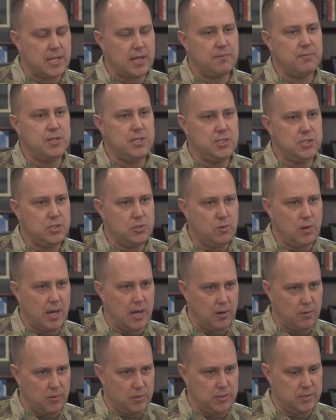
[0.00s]
72
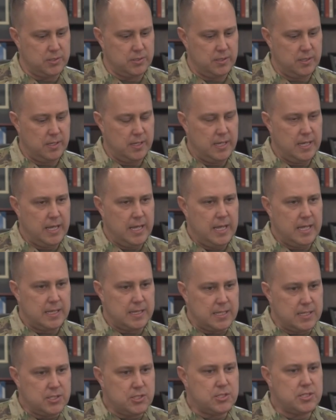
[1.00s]
hours,
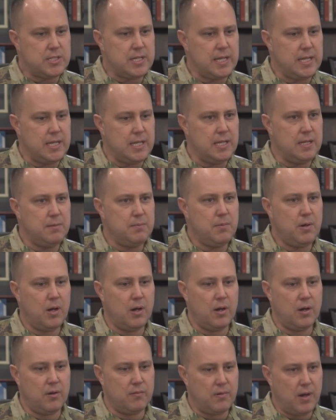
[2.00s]
this team
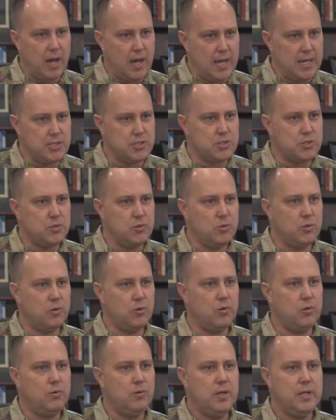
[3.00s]
of high
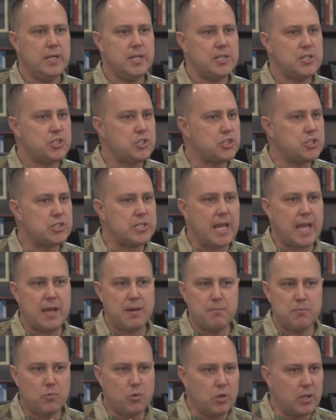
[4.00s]
school
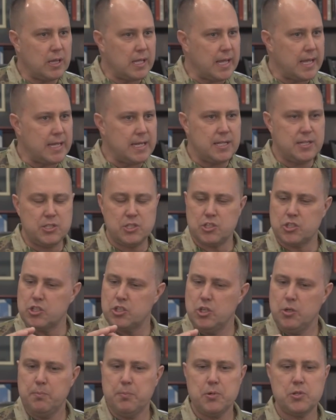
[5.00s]
STEM-related
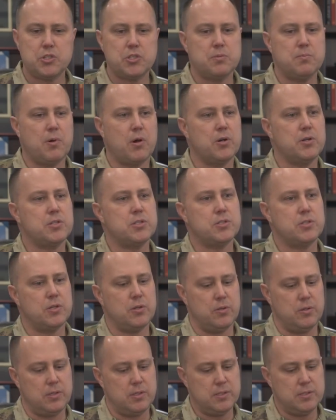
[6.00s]
super smart
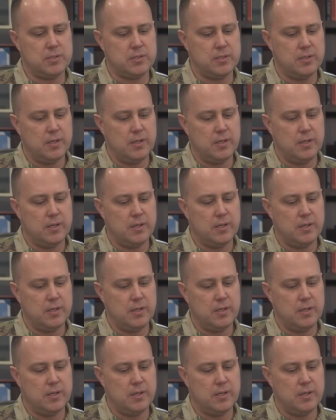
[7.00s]
students